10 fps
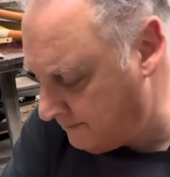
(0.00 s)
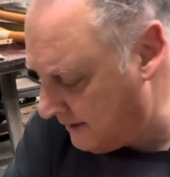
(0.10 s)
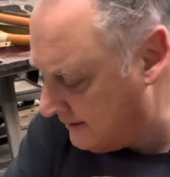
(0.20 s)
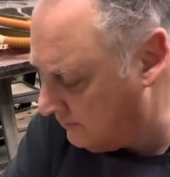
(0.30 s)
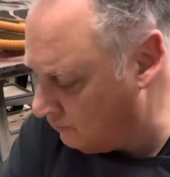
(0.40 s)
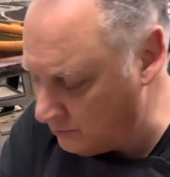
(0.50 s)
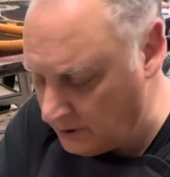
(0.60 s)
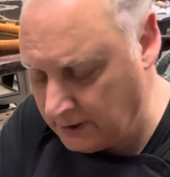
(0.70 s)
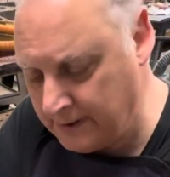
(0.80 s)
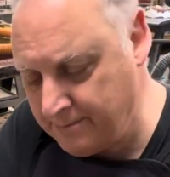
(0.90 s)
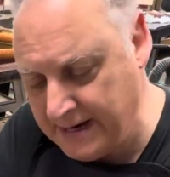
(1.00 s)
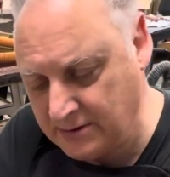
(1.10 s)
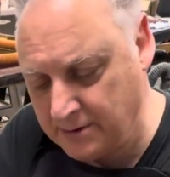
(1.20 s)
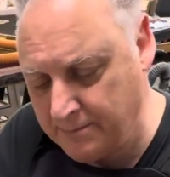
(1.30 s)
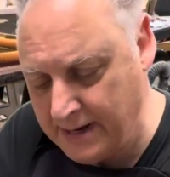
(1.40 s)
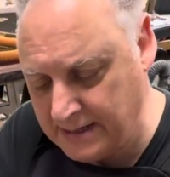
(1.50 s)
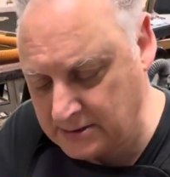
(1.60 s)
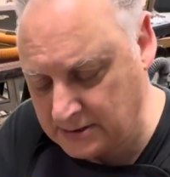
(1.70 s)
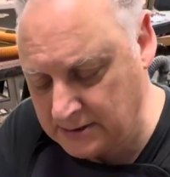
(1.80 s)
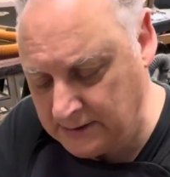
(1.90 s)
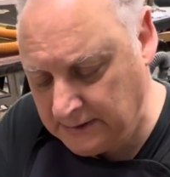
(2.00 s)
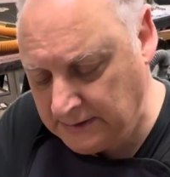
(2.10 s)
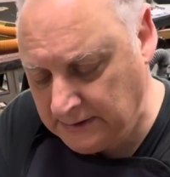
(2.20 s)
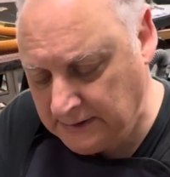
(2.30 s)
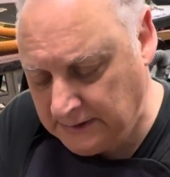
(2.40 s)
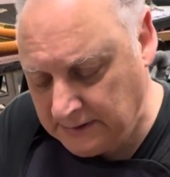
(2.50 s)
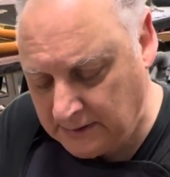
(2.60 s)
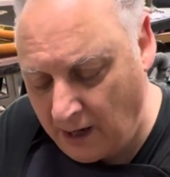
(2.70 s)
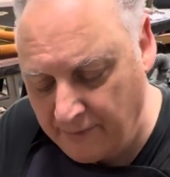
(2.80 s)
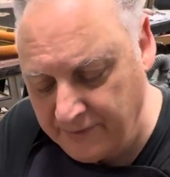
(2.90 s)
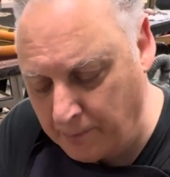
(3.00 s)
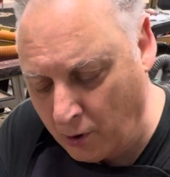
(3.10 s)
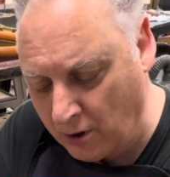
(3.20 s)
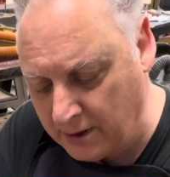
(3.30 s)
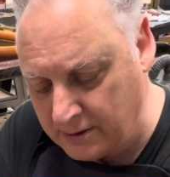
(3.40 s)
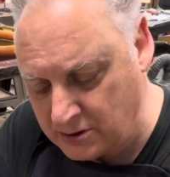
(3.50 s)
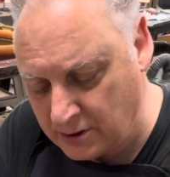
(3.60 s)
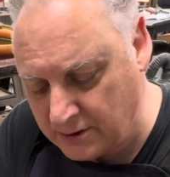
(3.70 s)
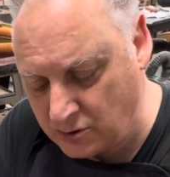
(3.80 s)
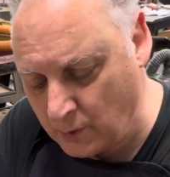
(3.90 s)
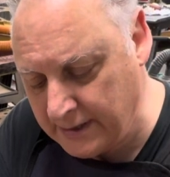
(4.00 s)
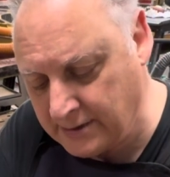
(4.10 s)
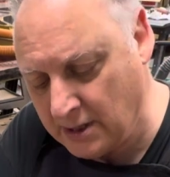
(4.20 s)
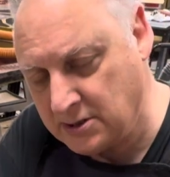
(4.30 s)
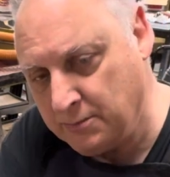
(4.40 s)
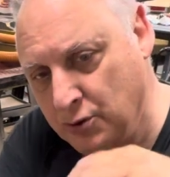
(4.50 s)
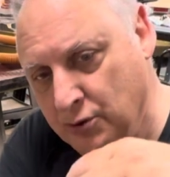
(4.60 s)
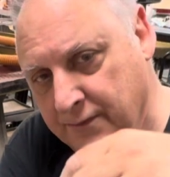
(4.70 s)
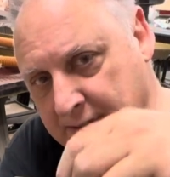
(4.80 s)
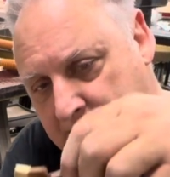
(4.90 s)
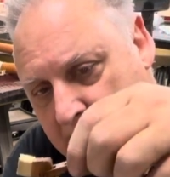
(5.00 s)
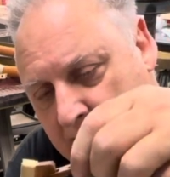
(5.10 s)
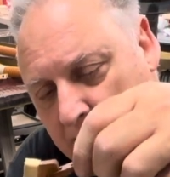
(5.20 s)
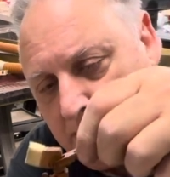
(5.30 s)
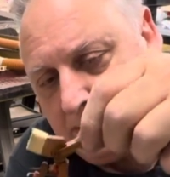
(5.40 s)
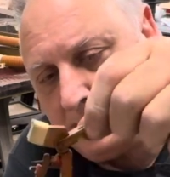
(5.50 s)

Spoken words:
and it really makes a mess of the part, so this way it doesn't move. And now